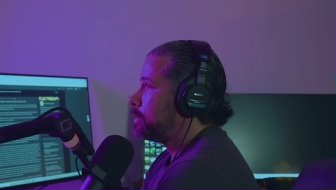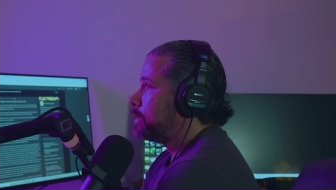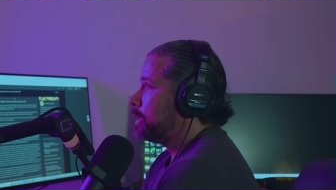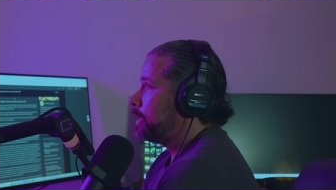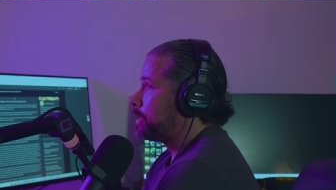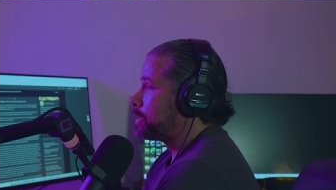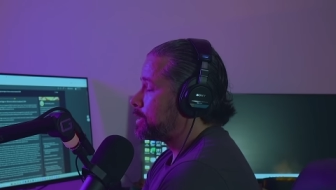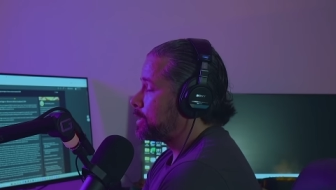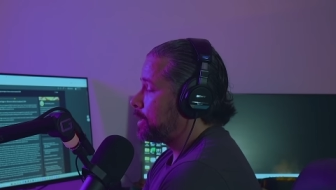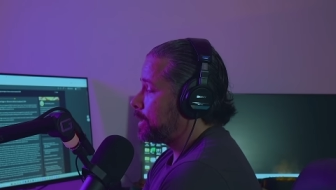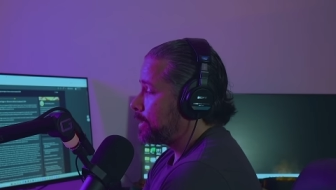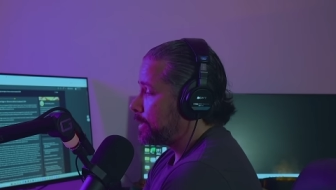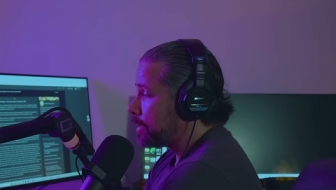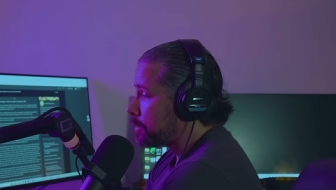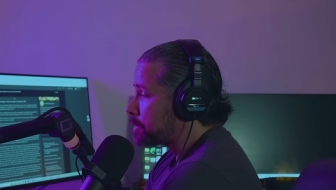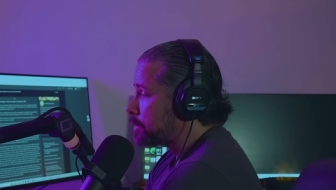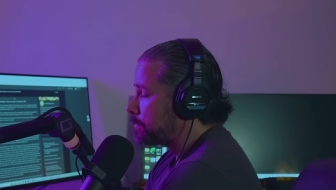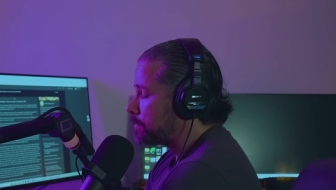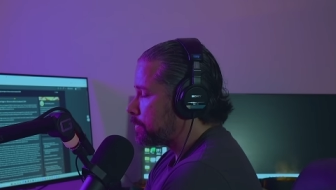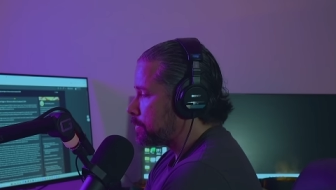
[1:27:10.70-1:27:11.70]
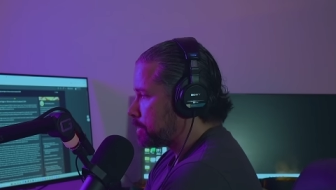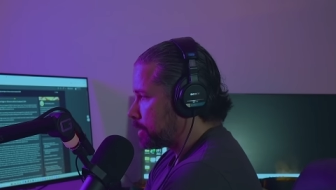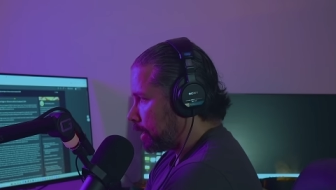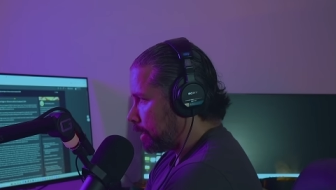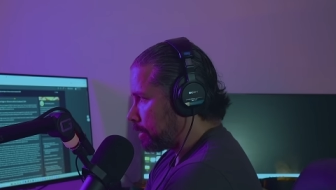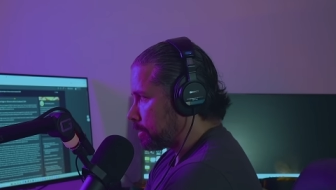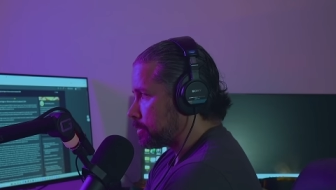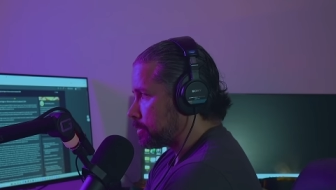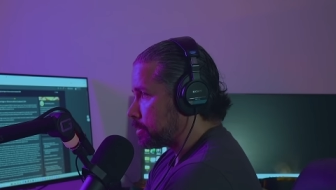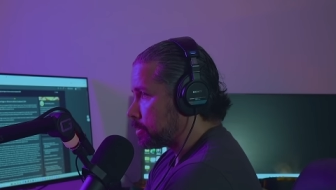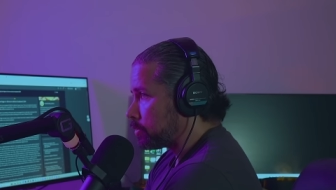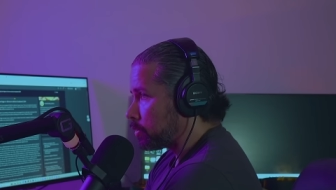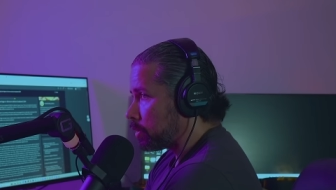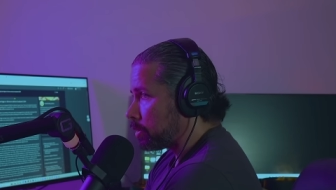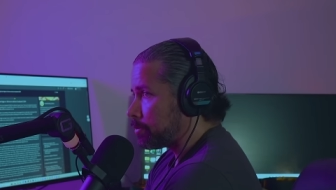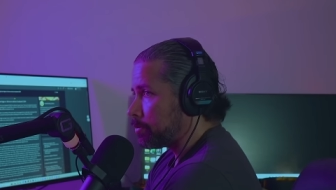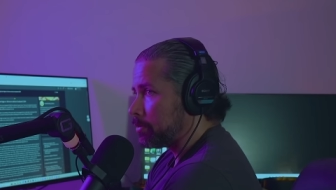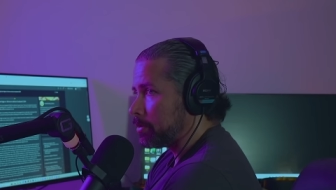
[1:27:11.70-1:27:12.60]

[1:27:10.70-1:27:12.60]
it's not healthy for a child to grow up